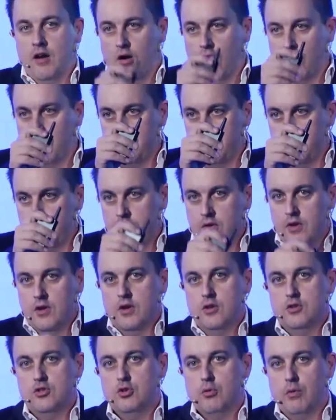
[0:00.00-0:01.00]
off
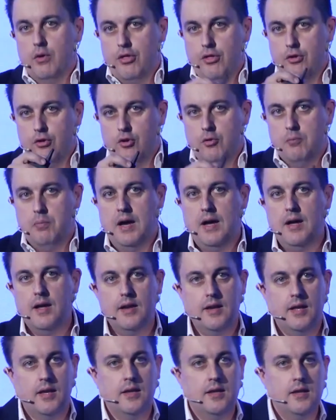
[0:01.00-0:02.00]
to a third
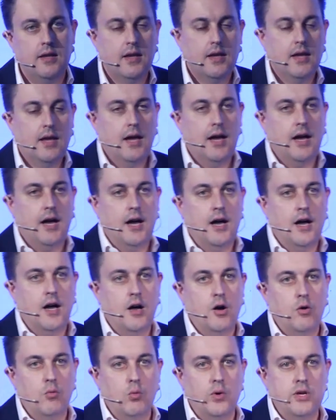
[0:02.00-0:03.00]
party.
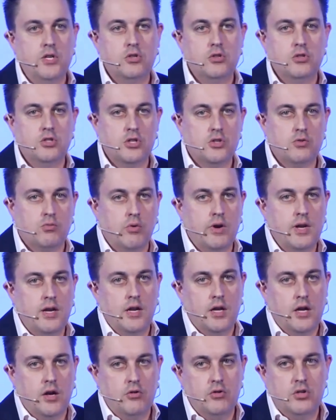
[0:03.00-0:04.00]
We should just
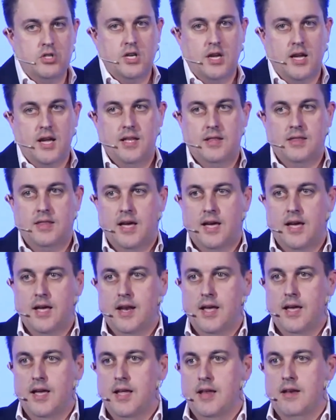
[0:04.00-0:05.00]
renegotiate
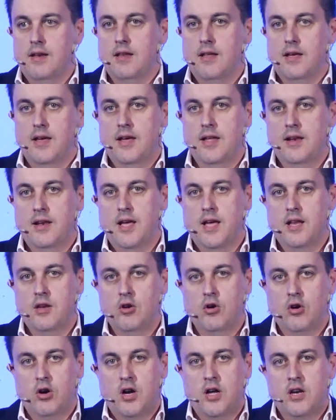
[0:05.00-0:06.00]
that and
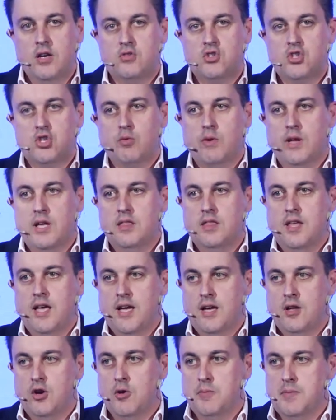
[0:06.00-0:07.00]
not kind of shrink the
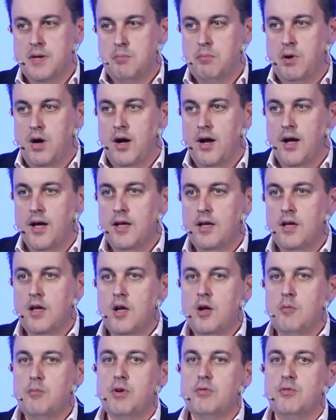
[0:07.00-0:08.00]
economic pie.
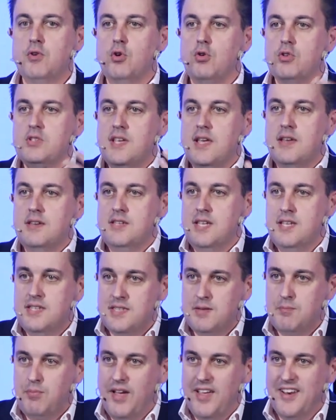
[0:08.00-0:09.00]
But of course,
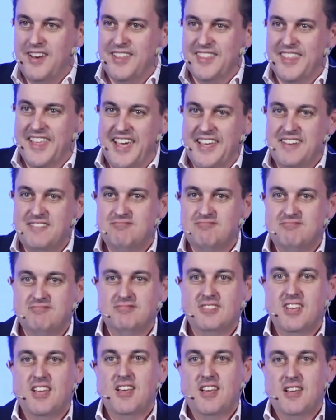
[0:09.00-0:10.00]
anticipating that
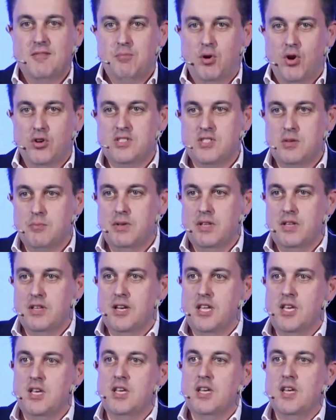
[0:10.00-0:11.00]

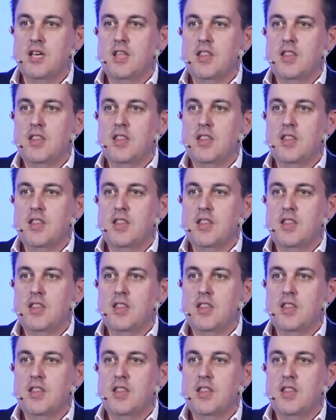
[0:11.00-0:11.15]
possibility,